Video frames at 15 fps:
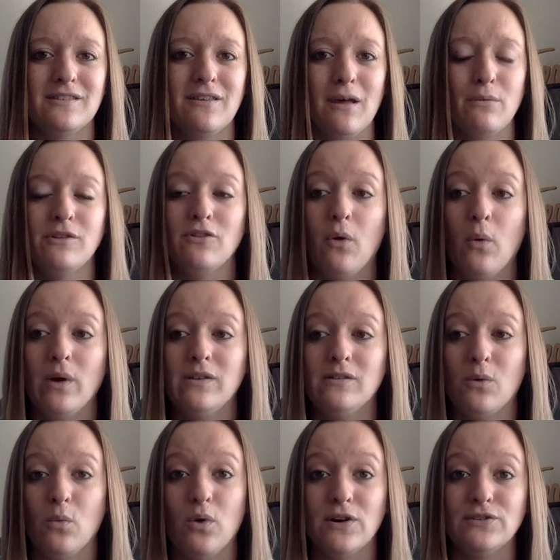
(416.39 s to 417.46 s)
So that one's always
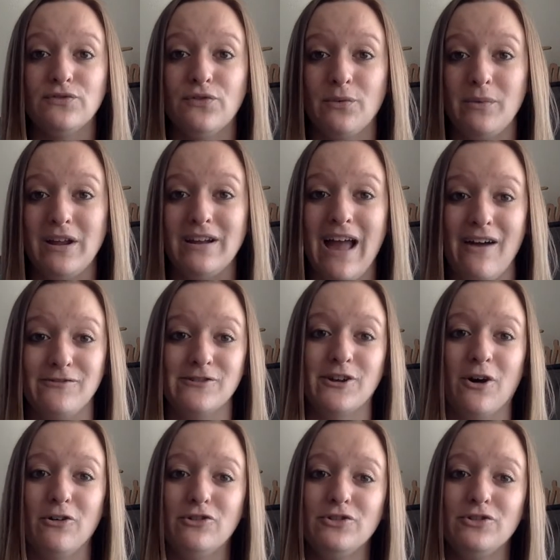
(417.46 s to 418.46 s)
the worst for me to have to go